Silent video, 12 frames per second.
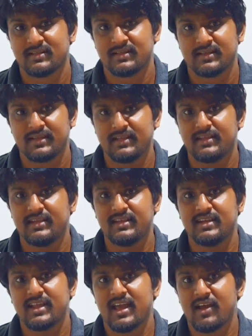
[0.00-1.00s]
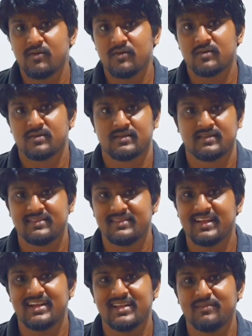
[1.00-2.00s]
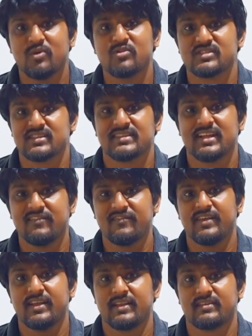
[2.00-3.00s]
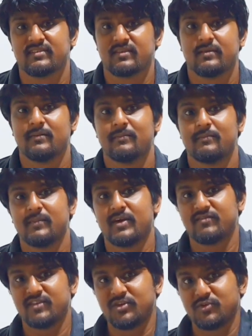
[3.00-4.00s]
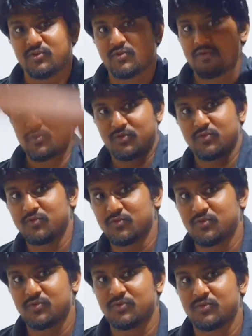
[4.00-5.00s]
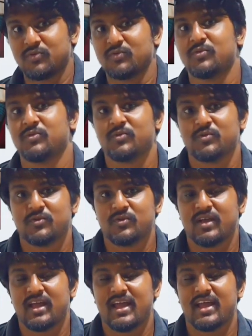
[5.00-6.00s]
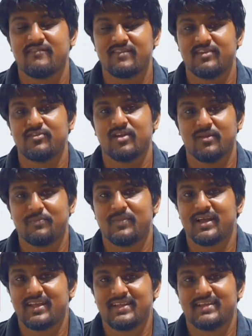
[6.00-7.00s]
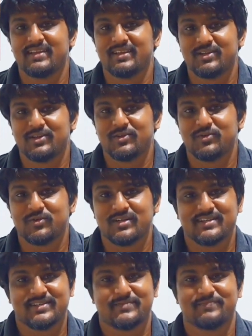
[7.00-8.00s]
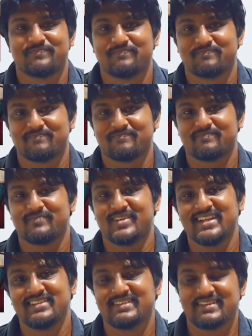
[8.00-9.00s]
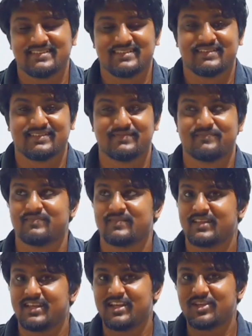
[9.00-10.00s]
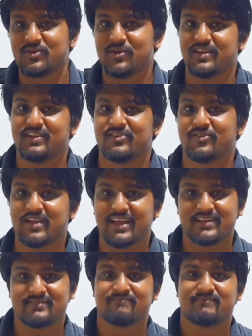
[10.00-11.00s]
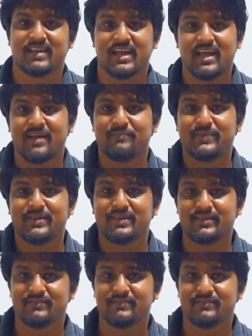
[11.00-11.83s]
it didn't have that emotion, that feel. But when you go to and when you apply your presets, it's going to like happy,